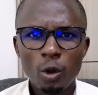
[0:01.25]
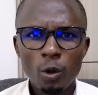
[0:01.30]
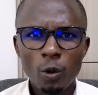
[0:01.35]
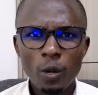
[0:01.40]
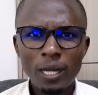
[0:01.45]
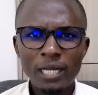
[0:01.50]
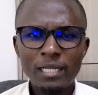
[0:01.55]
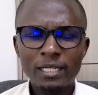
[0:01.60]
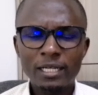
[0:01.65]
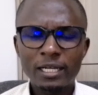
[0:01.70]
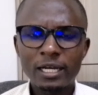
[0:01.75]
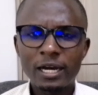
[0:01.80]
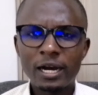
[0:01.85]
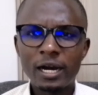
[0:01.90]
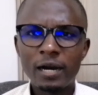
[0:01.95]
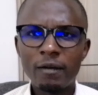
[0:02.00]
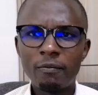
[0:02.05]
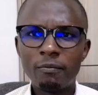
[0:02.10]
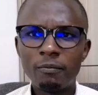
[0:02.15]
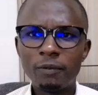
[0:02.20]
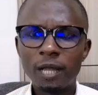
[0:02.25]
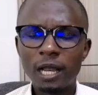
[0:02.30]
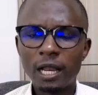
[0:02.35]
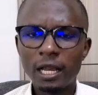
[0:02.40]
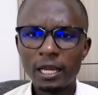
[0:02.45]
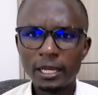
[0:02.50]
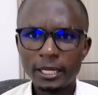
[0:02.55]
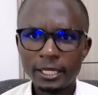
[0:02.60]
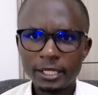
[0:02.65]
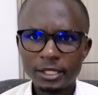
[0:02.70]
Welcome,
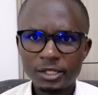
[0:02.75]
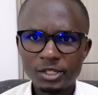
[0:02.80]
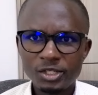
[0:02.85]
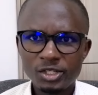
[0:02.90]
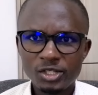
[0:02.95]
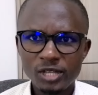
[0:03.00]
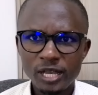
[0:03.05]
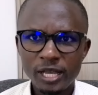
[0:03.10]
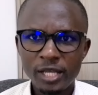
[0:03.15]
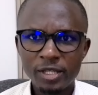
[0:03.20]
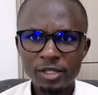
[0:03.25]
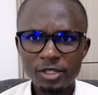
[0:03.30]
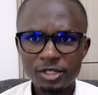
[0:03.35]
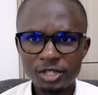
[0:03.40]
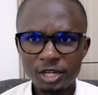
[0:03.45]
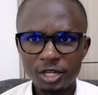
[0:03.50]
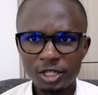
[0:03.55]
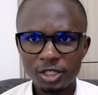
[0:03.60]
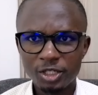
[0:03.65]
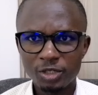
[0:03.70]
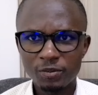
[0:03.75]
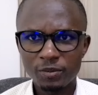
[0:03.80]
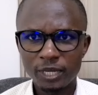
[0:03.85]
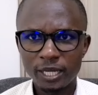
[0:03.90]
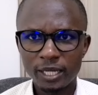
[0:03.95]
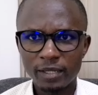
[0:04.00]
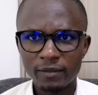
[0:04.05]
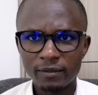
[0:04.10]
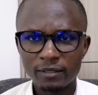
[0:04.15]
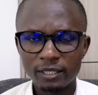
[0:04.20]
ladies and
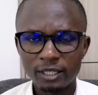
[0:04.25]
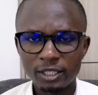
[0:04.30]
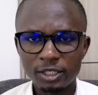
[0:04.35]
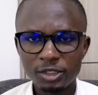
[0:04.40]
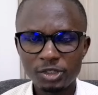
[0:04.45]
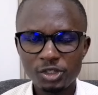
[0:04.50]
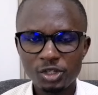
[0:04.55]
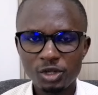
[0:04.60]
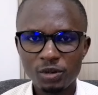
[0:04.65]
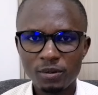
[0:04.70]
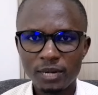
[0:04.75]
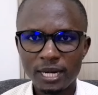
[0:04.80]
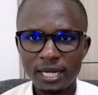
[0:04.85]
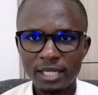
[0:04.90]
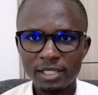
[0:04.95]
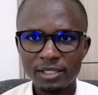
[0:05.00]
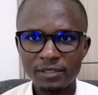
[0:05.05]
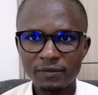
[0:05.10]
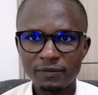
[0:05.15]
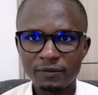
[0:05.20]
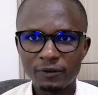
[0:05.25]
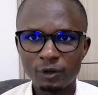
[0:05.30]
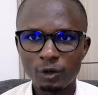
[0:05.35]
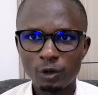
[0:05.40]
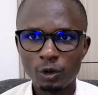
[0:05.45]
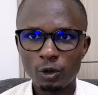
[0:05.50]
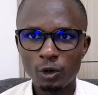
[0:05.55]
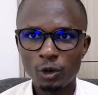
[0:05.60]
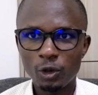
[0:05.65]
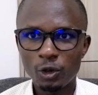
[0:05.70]
gentlemen. Thank you so much
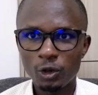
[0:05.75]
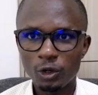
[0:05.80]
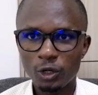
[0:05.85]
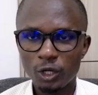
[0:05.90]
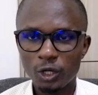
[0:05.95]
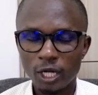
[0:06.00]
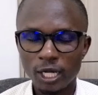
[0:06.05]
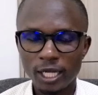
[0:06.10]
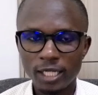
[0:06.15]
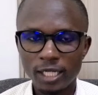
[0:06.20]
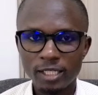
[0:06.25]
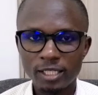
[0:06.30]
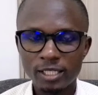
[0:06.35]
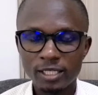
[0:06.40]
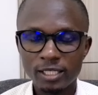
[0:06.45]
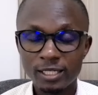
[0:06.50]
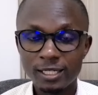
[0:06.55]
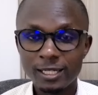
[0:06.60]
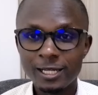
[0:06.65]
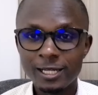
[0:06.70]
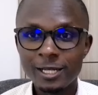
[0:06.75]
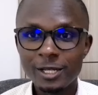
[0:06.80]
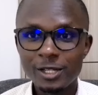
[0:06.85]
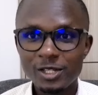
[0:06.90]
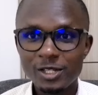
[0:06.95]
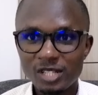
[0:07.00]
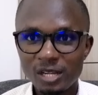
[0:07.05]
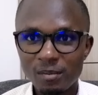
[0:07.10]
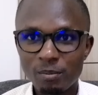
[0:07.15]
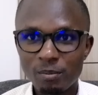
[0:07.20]
for your great
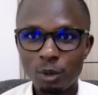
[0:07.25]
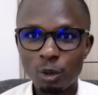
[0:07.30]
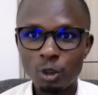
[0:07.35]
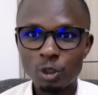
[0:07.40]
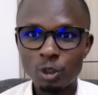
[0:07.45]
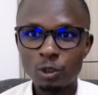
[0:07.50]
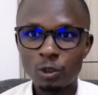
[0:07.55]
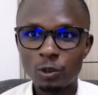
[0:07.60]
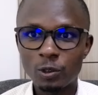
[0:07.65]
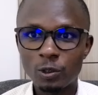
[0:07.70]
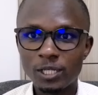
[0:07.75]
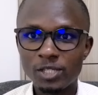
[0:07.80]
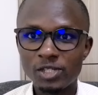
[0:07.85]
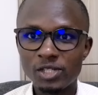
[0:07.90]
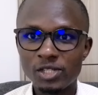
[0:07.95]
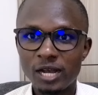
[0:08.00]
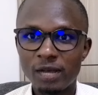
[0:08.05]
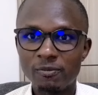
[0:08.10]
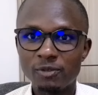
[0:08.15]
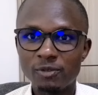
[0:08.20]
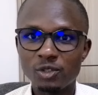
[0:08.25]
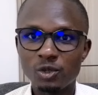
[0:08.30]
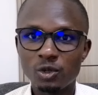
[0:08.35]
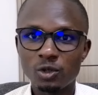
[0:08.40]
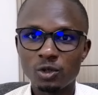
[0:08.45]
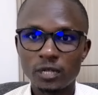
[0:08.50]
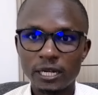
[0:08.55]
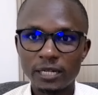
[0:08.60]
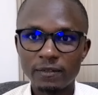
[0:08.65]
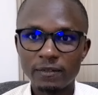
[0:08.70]
support always. I'm so
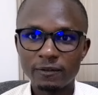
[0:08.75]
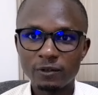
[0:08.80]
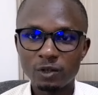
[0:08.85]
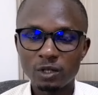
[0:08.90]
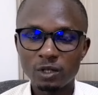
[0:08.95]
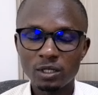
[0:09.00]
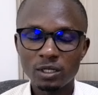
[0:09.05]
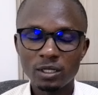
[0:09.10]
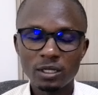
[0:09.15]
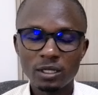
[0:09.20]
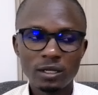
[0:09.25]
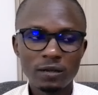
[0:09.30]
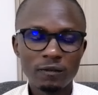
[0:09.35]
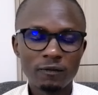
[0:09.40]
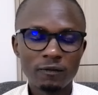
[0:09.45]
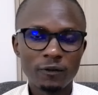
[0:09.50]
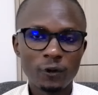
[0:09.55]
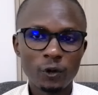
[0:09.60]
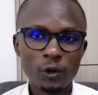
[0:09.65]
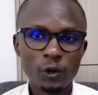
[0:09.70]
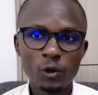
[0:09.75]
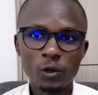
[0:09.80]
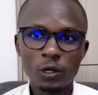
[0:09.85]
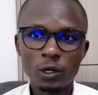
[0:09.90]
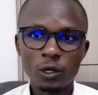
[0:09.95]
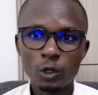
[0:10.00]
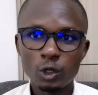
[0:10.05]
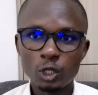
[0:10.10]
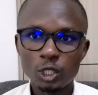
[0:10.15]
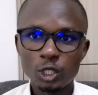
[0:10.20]
grateful for your
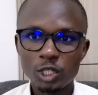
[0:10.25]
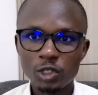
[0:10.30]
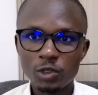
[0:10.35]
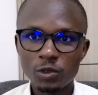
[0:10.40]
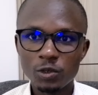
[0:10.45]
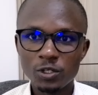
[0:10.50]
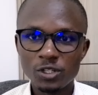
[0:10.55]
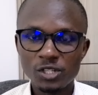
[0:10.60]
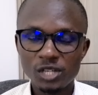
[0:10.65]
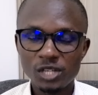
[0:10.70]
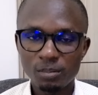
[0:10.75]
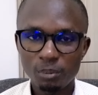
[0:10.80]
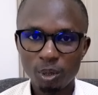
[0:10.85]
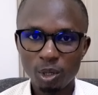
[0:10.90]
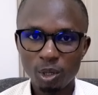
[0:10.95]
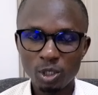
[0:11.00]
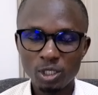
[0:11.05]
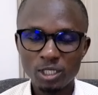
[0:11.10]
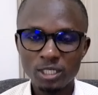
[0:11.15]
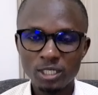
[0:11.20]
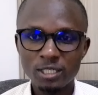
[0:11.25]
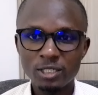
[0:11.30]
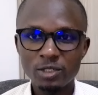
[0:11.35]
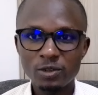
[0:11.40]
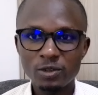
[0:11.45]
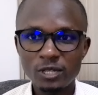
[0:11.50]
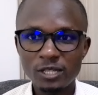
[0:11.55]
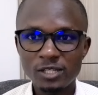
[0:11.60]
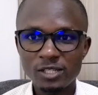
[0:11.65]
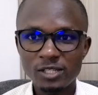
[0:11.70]
continued support
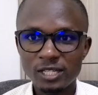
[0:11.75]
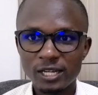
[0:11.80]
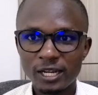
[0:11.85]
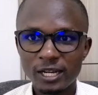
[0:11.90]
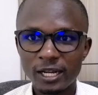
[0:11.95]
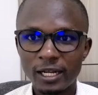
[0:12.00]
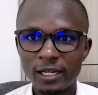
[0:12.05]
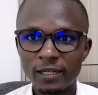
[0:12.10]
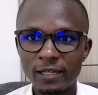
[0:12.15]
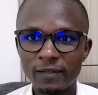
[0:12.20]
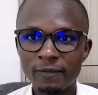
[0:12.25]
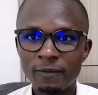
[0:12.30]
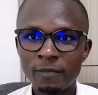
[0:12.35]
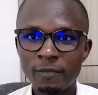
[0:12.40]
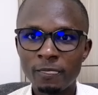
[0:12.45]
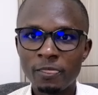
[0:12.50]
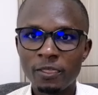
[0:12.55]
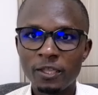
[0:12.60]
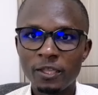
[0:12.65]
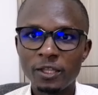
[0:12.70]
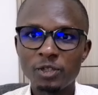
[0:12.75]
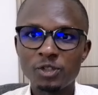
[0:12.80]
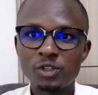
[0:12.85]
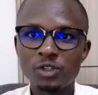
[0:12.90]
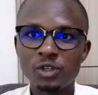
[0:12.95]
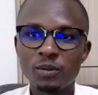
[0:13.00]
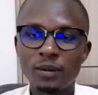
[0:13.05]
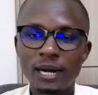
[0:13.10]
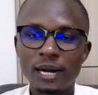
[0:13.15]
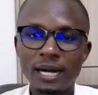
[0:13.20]
to this channel. Thank you
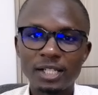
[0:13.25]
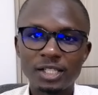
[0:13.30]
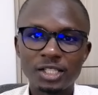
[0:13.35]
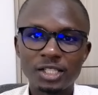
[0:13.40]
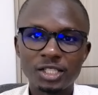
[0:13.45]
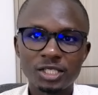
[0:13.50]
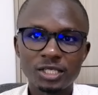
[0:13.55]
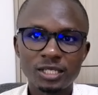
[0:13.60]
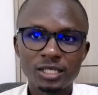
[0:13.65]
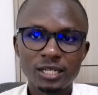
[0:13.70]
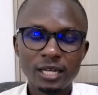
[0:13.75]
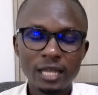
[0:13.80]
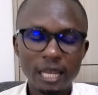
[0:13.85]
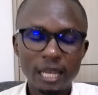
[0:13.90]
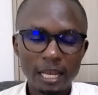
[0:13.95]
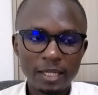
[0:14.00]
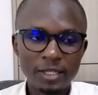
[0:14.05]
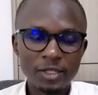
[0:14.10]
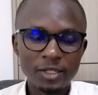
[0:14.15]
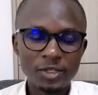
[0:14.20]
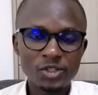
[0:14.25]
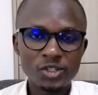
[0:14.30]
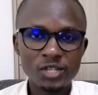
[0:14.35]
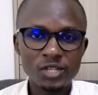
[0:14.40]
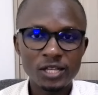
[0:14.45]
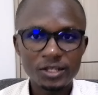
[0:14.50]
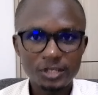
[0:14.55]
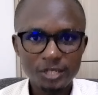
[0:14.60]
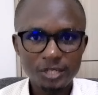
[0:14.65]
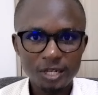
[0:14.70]
so much, ladies
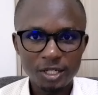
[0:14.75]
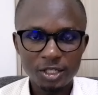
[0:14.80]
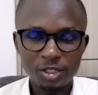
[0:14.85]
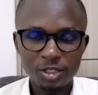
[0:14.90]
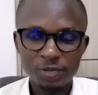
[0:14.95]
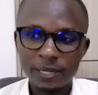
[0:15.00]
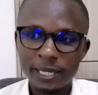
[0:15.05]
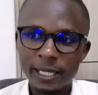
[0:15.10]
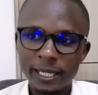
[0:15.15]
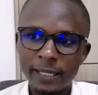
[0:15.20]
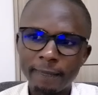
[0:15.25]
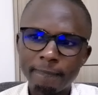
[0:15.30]
and gentlemen.